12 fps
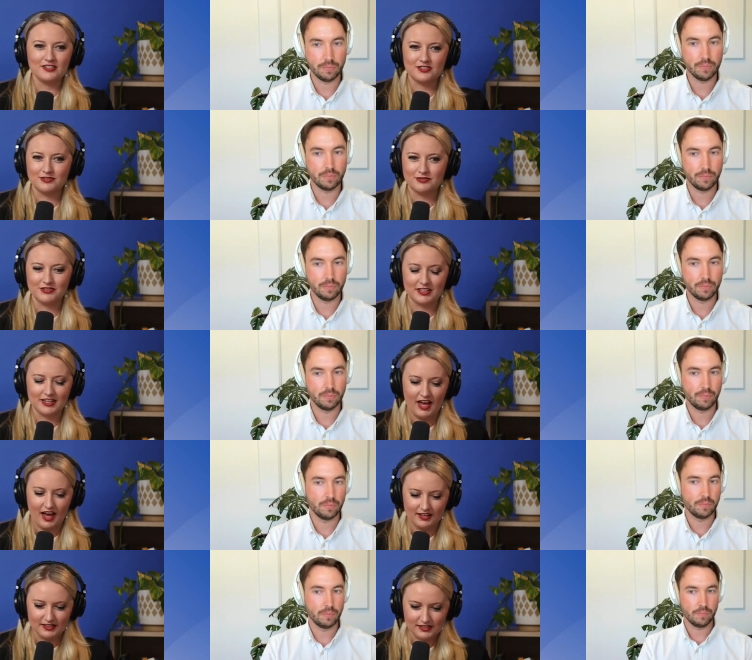Speaker 1: children,
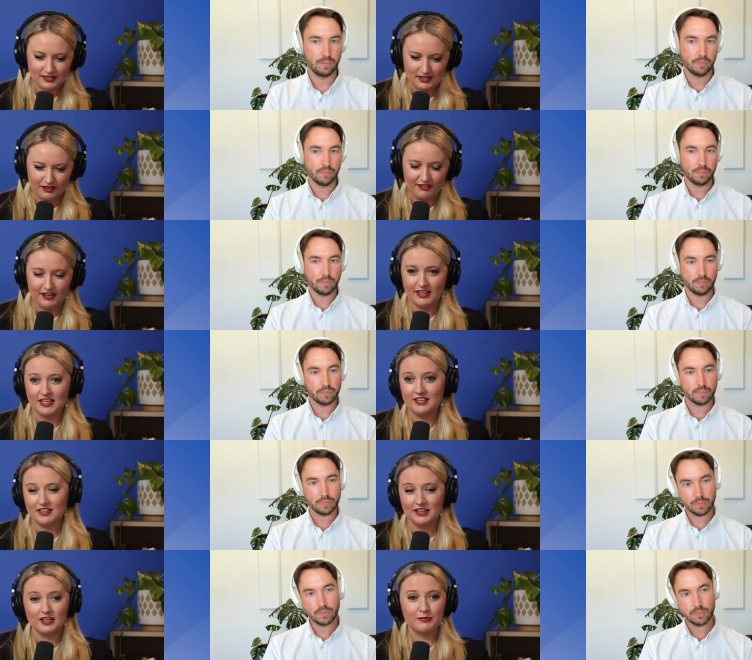and definitely
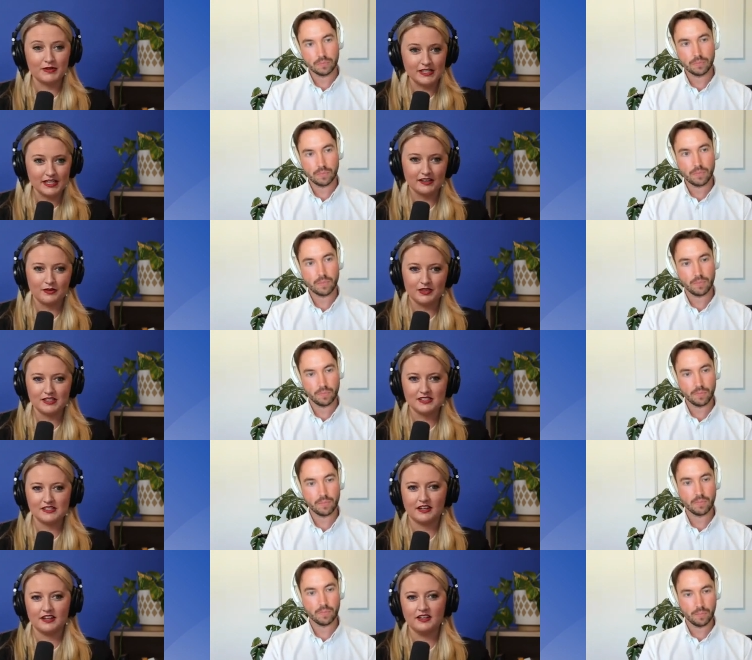here, particularly with this
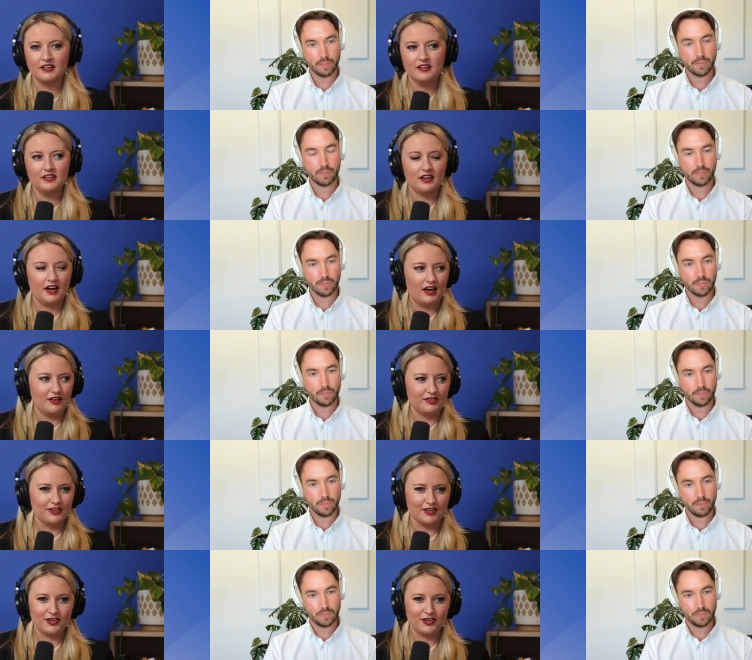study, uh, the